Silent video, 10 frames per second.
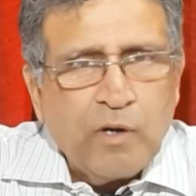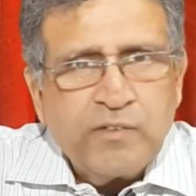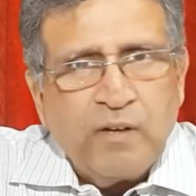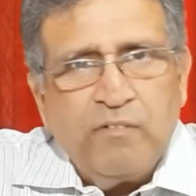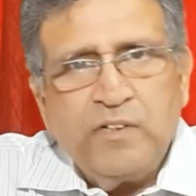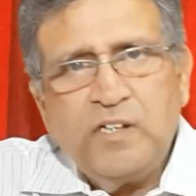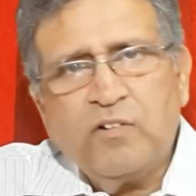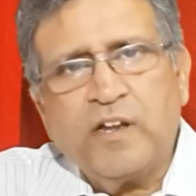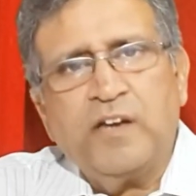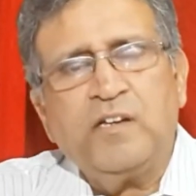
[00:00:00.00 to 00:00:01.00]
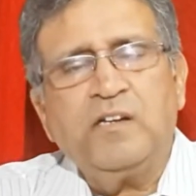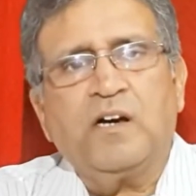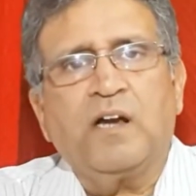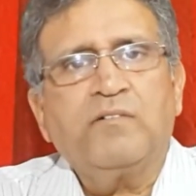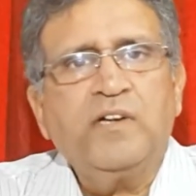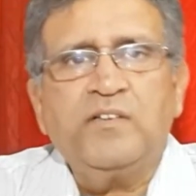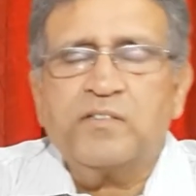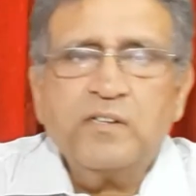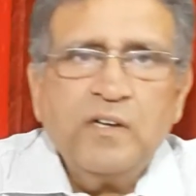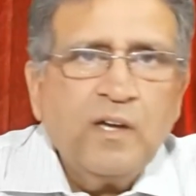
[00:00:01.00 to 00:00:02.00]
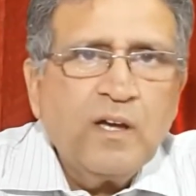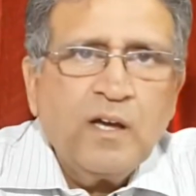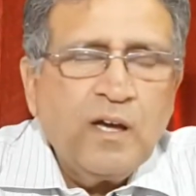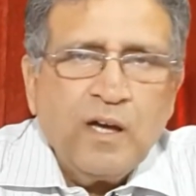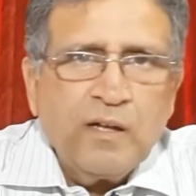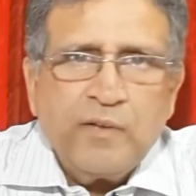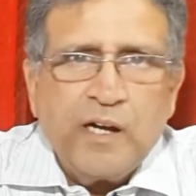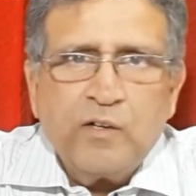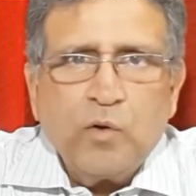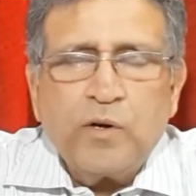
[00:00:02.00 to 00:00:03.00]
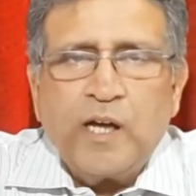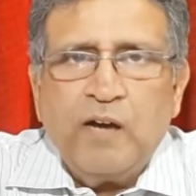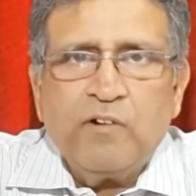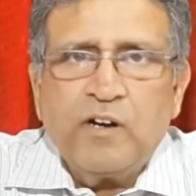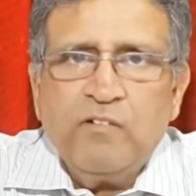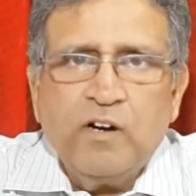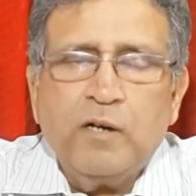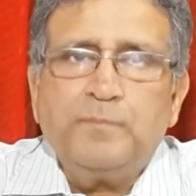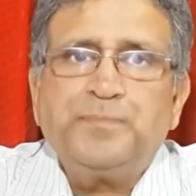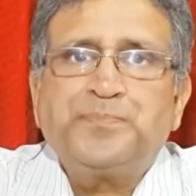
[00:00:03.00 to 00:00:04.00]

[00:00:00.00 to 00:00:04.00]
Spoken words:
about 17 or 18 countries that don't have a river.